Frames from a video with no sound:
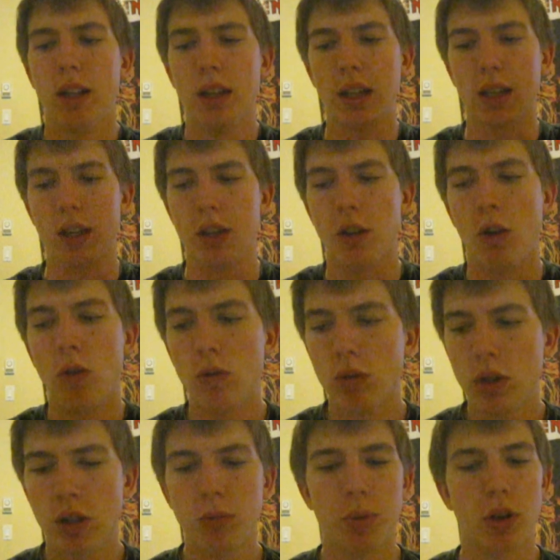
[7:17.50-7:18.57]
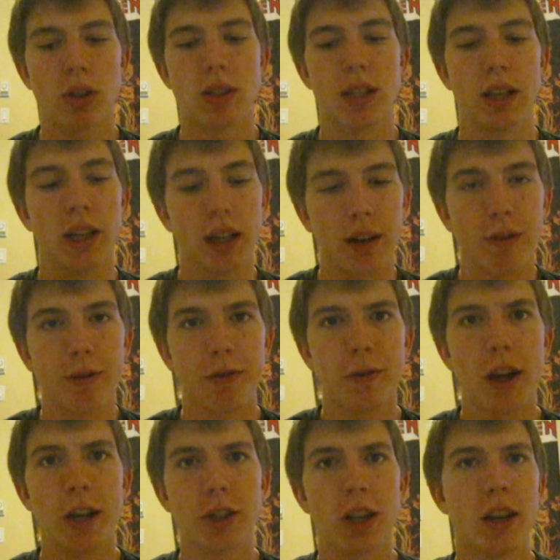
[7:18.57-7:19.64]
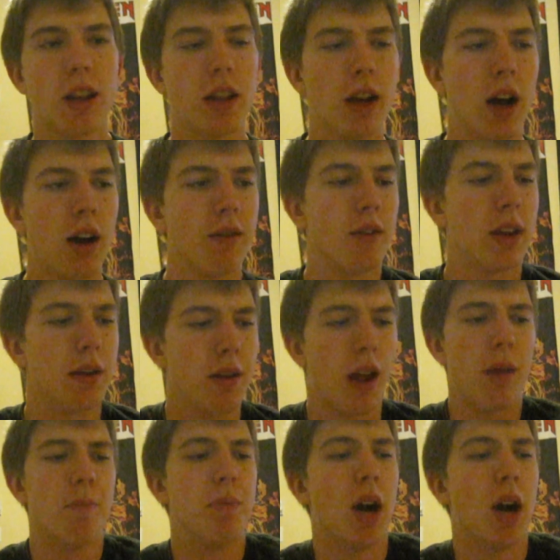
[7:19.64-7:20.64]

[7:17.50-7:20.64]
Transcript: like a whole new person, like a fresh out of the oven